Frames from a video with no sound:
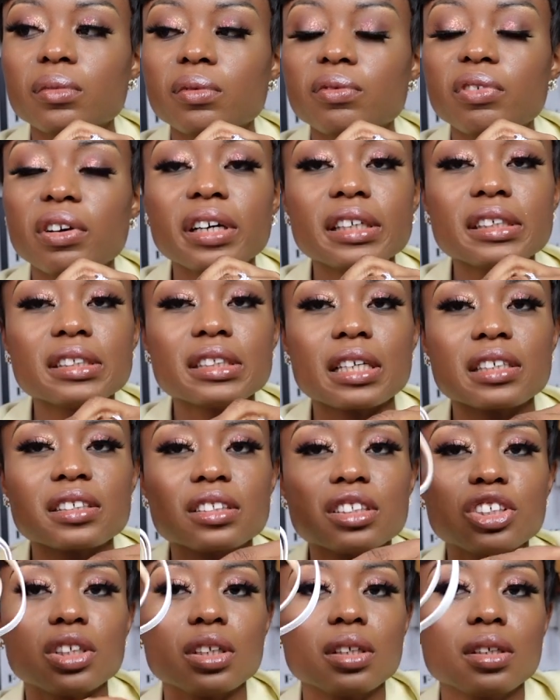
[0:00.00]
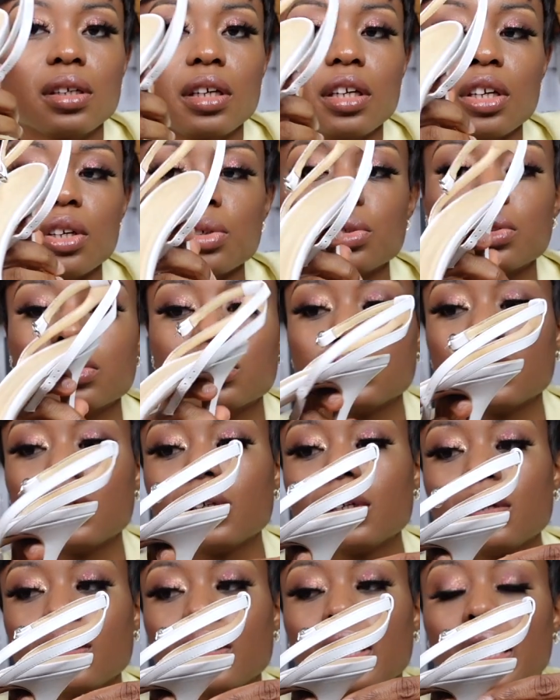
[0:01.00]
Very sexy heels.
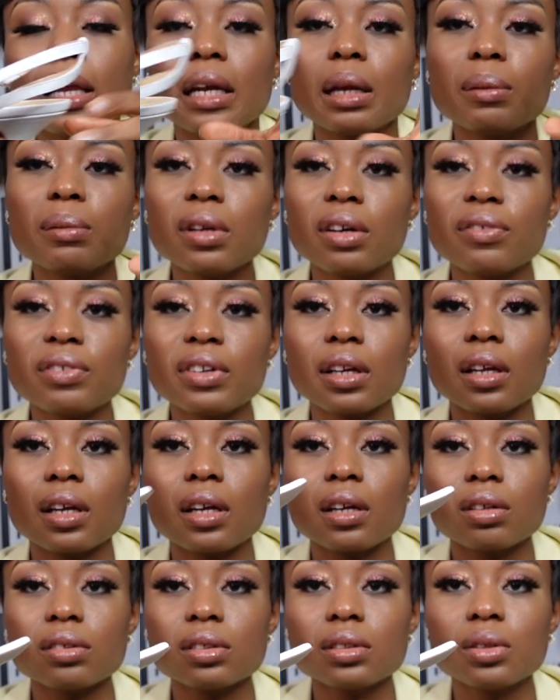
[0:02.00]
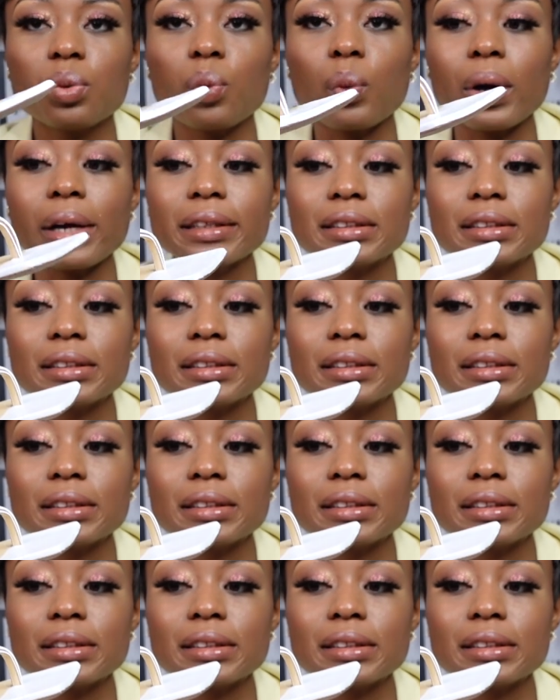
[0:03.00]
And I'm loving a lot of white